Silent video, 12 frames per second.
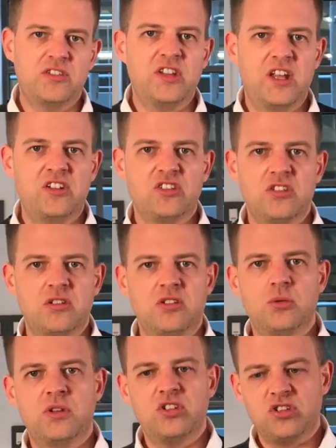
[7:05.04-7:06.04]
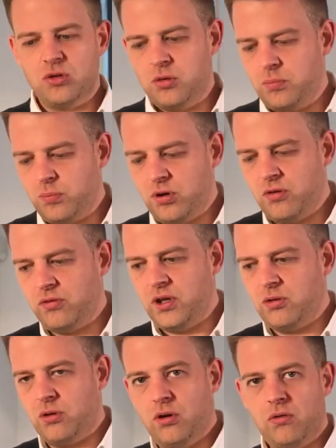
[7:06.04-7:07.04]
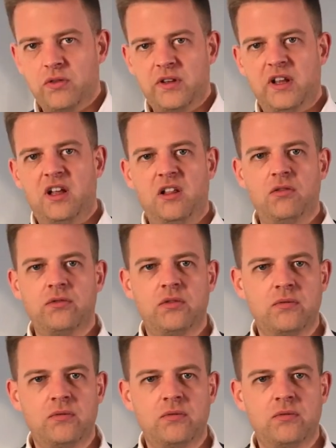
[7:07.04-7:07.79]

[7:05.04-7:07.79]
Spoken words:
attention to ensure perfect growth and health.